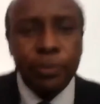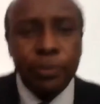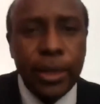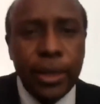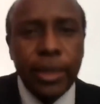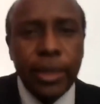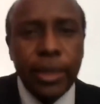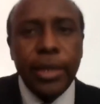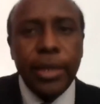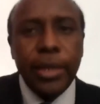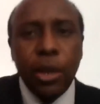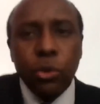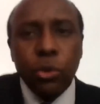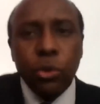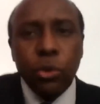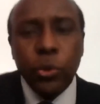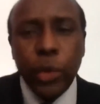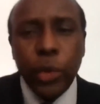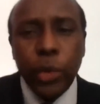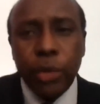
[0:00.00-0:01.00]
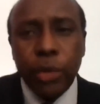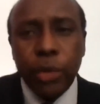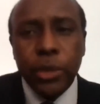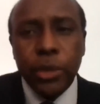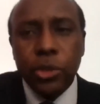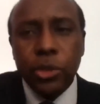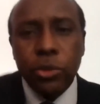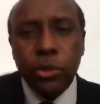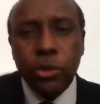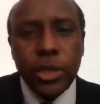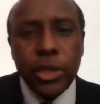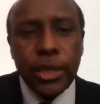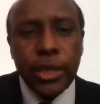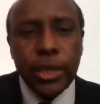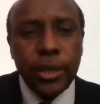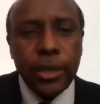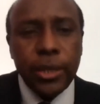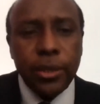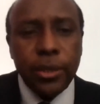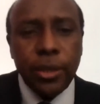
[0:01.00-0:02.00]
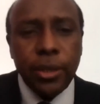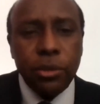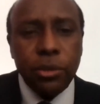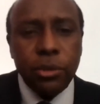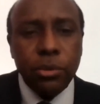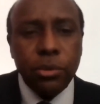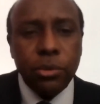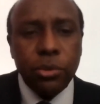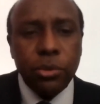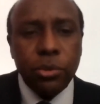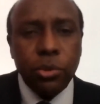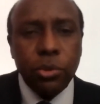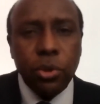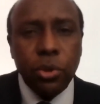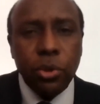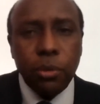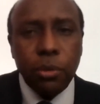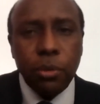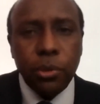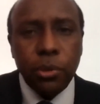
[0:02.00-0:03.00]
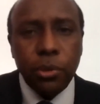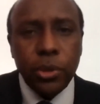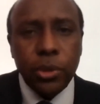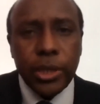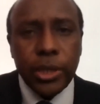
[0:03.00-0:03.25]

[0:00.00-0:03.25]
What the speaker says: Now we used now to go more